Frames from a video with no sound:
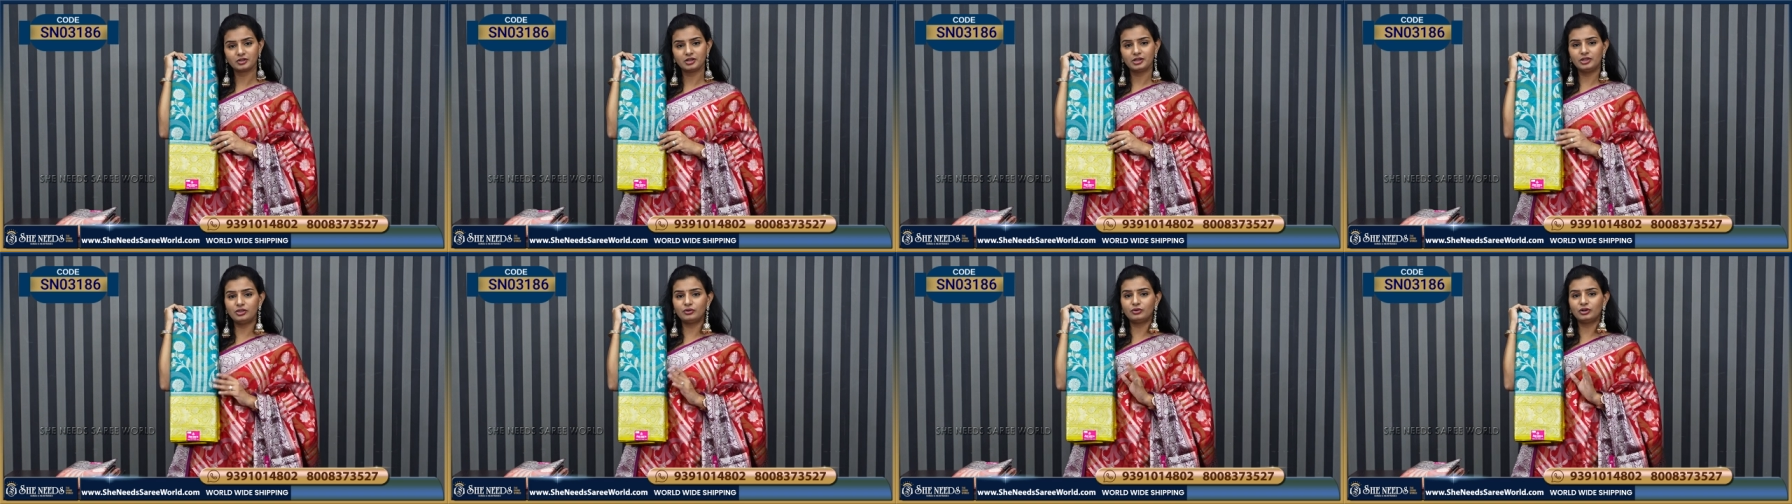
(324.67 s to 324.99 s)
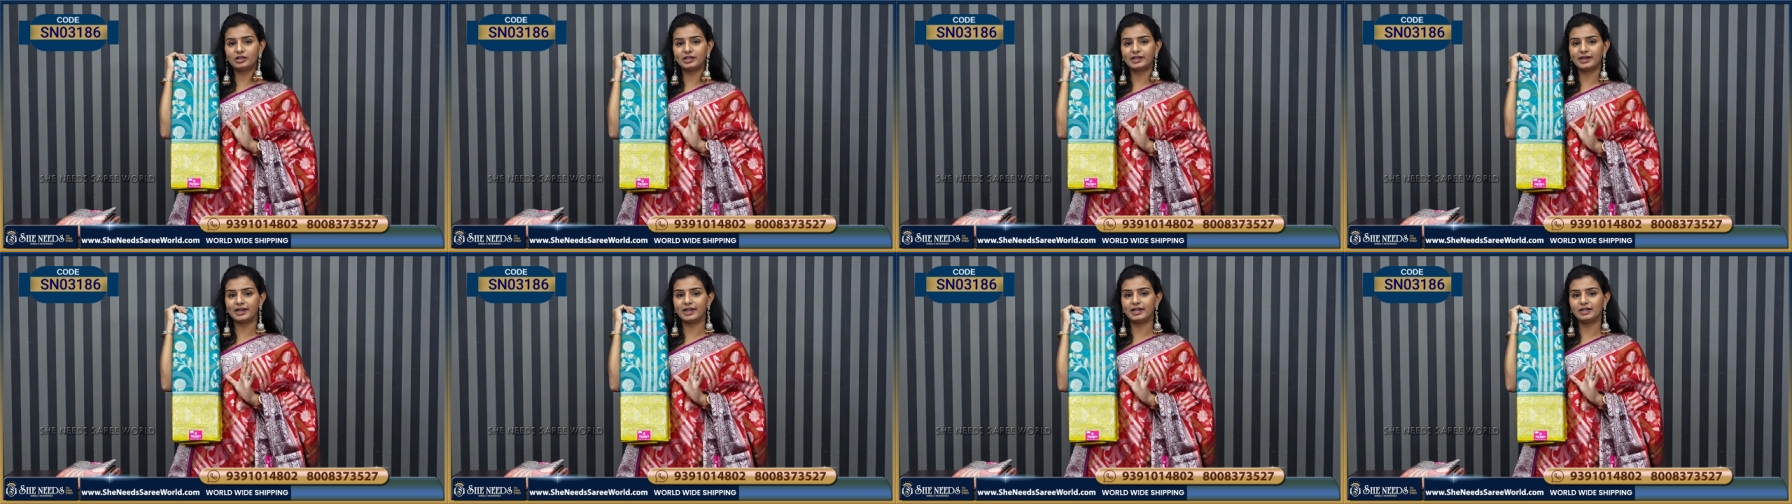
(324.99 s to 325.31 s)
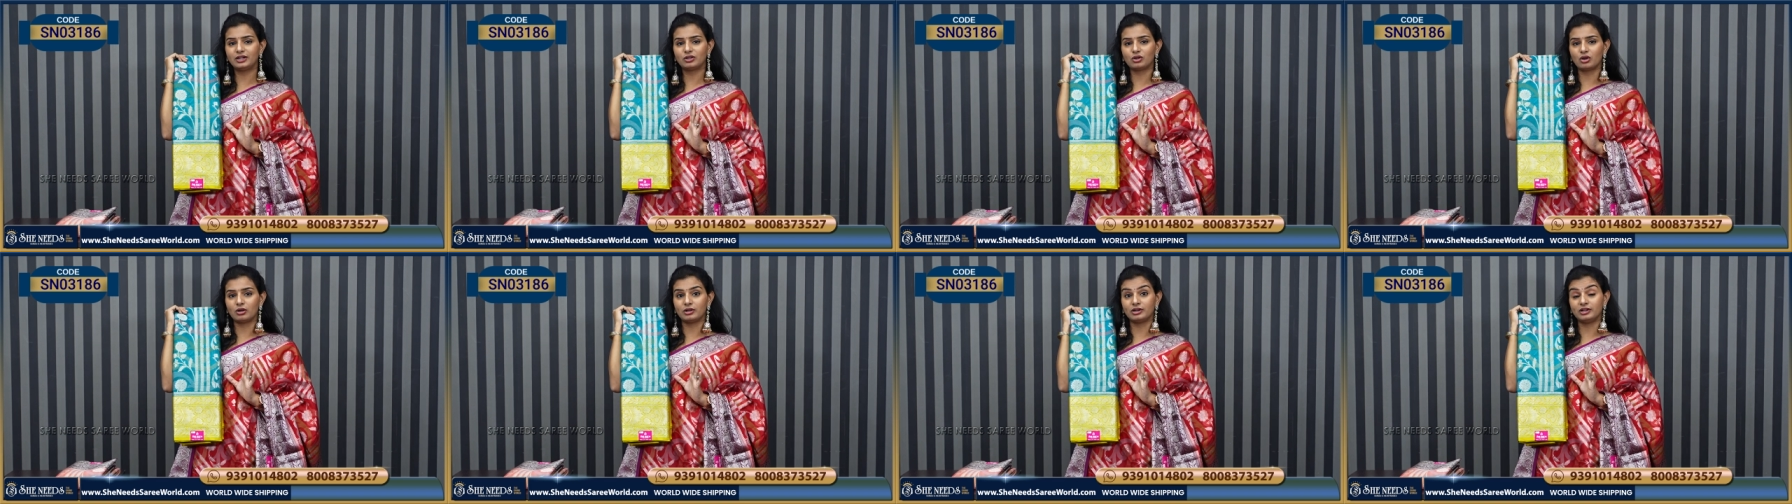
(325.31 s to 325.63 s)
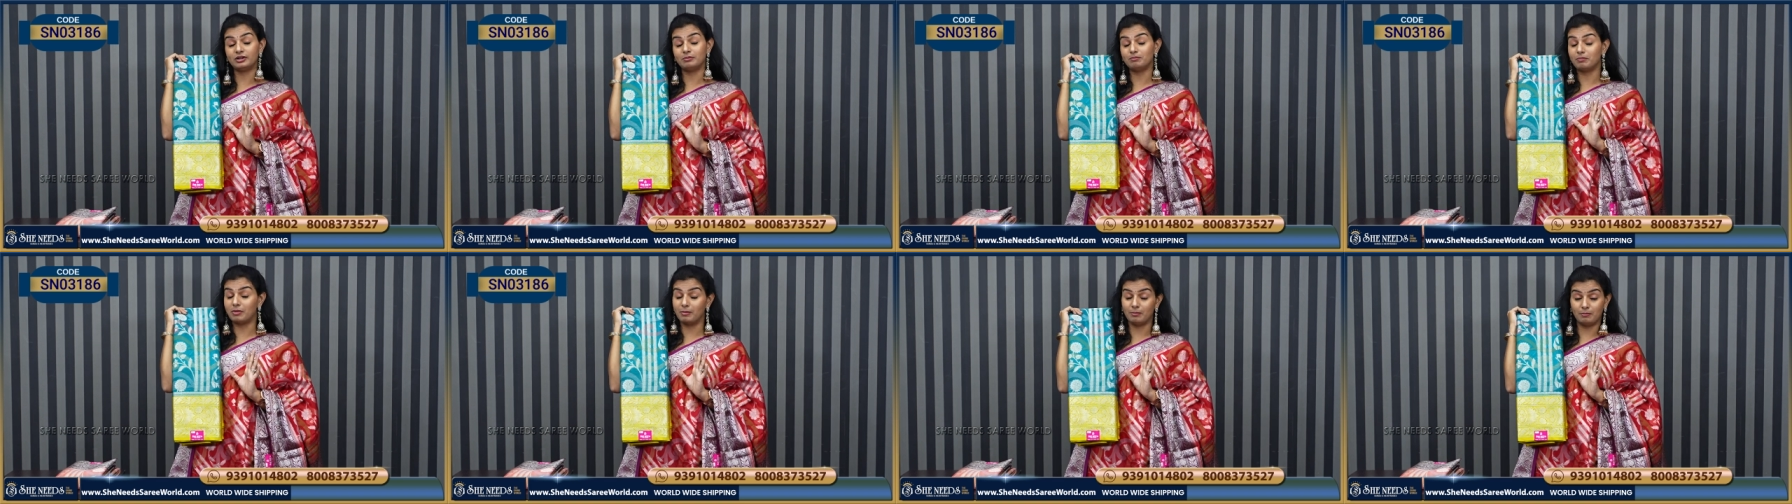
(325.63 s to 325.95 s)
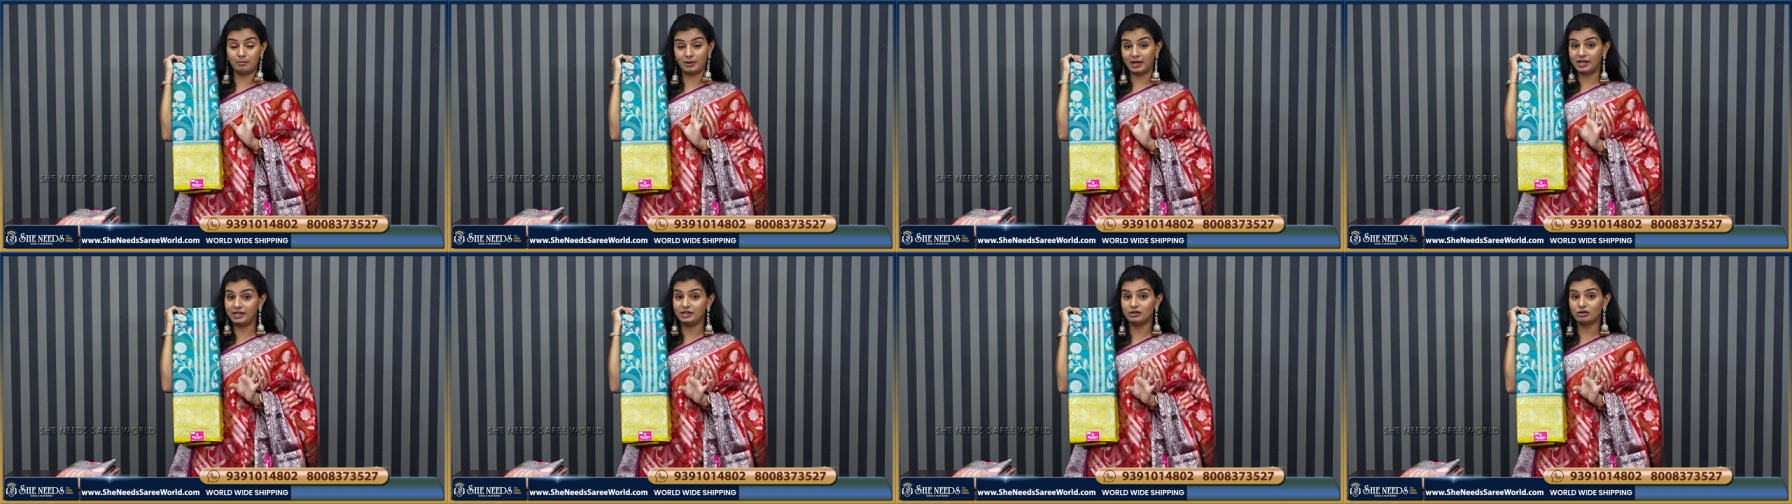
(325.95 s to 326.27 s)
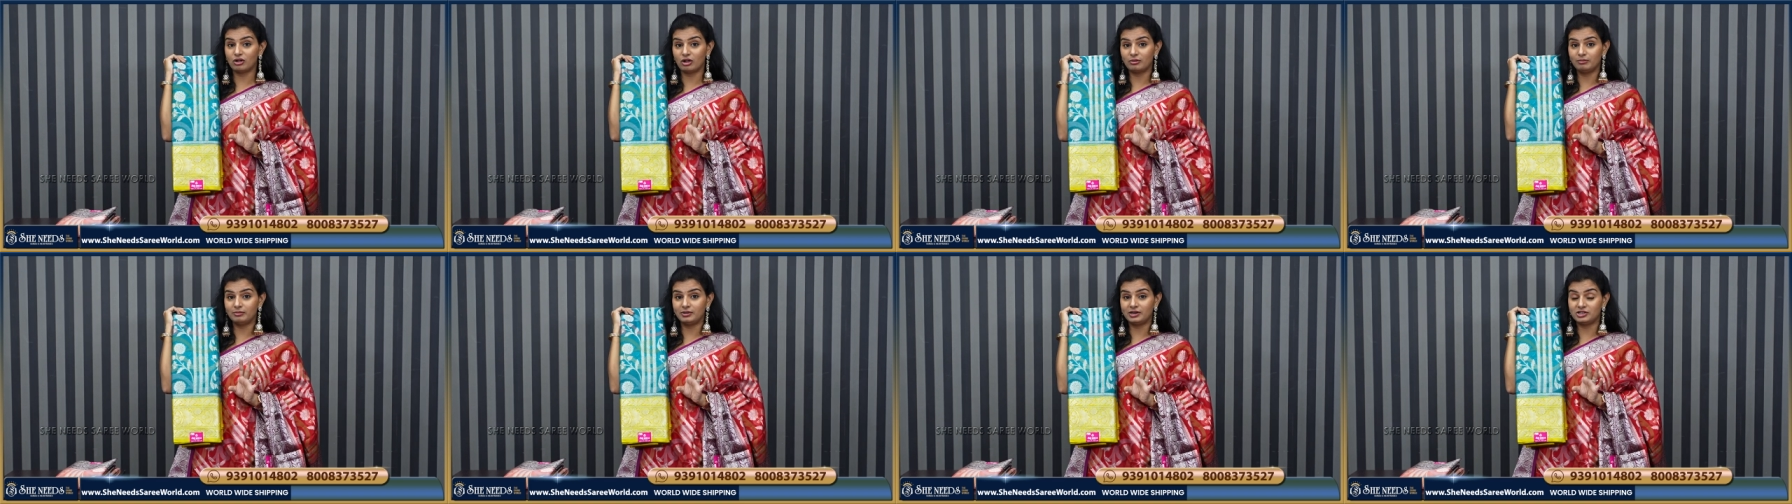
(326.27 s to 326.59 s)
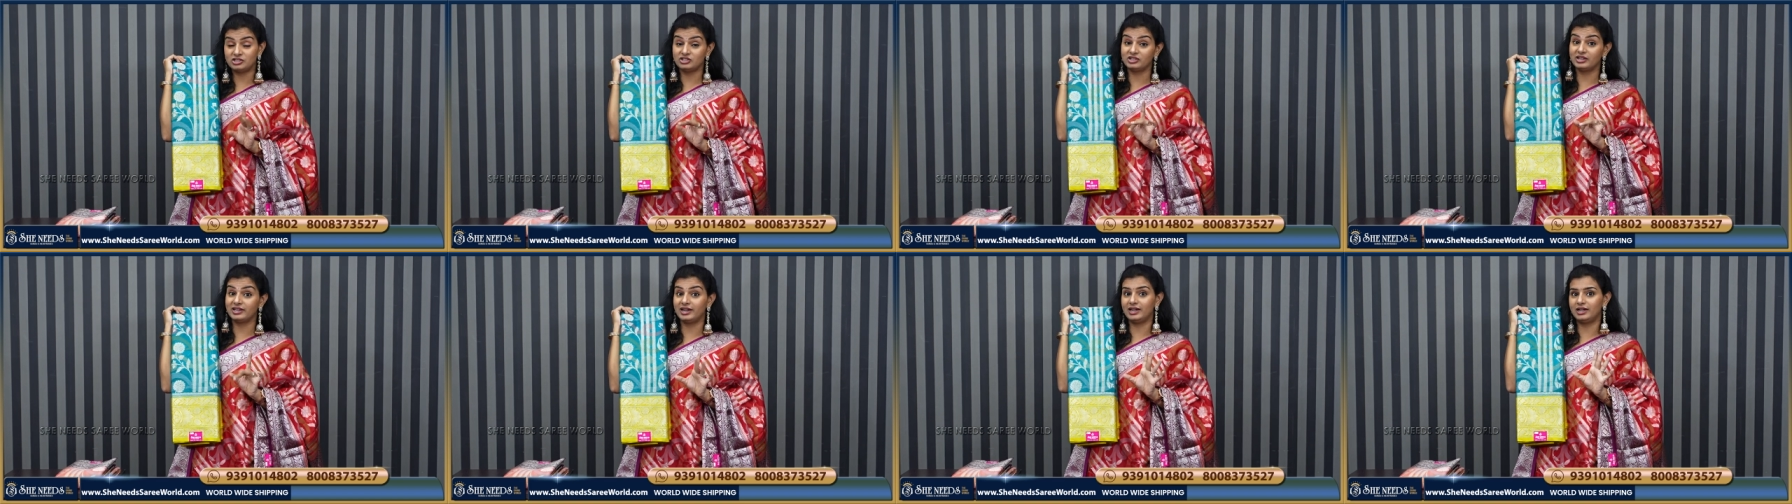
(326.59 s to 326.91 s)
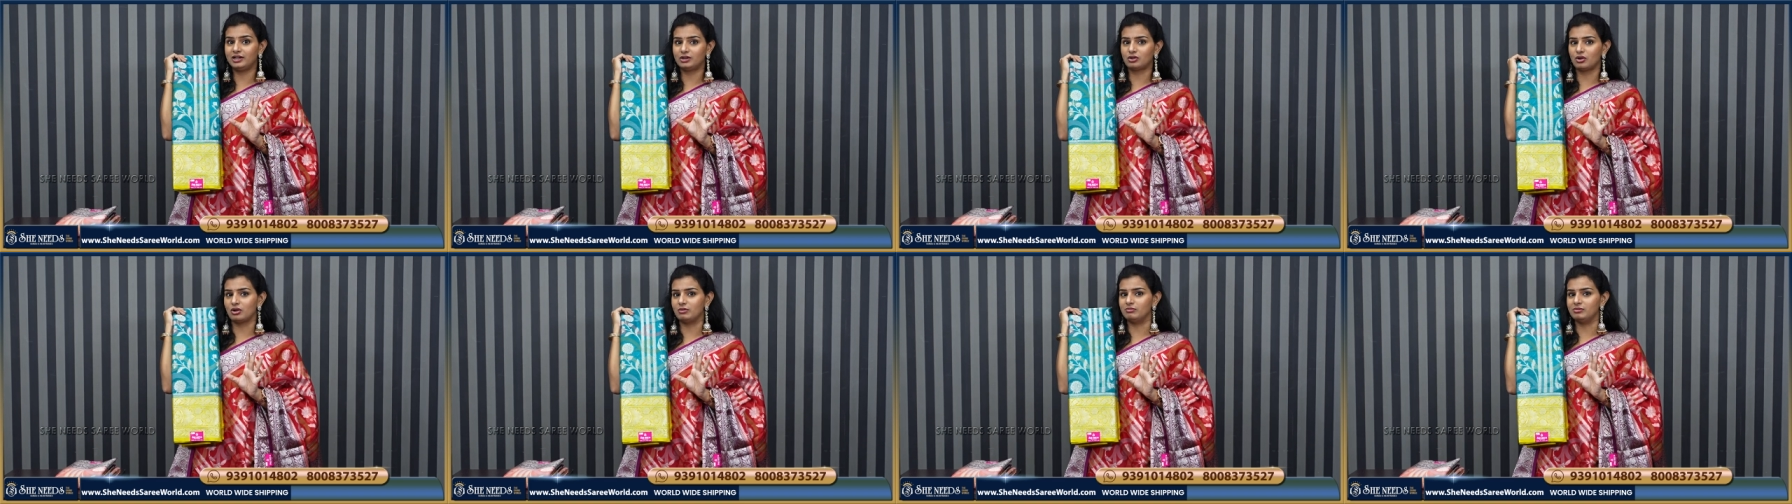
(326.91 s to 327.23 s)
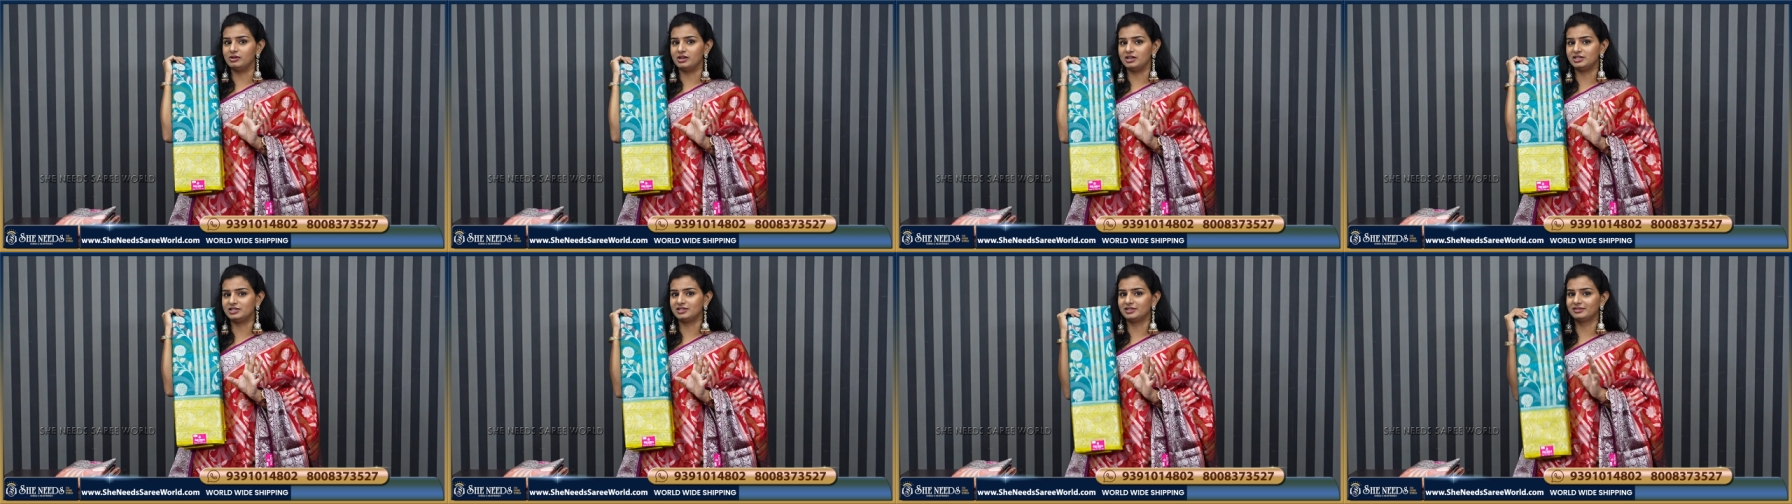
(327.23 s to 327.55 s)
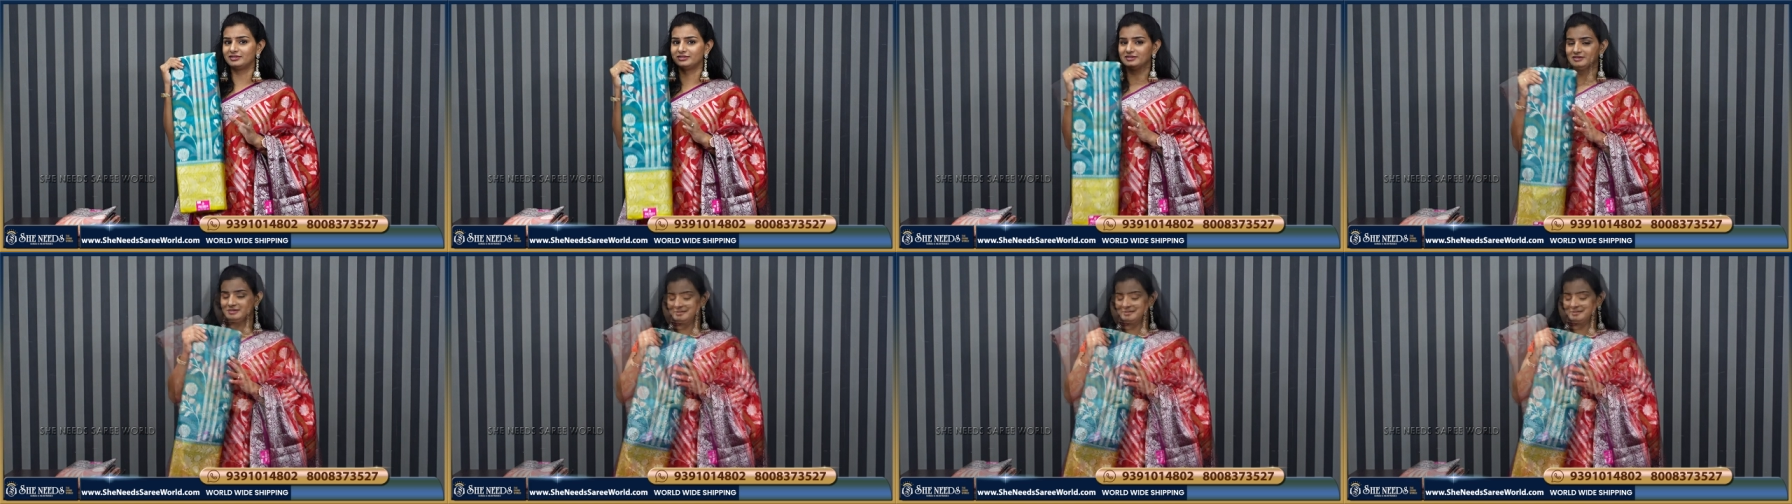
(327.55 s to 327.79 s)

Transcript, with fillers: This is a great bright combination, great combination.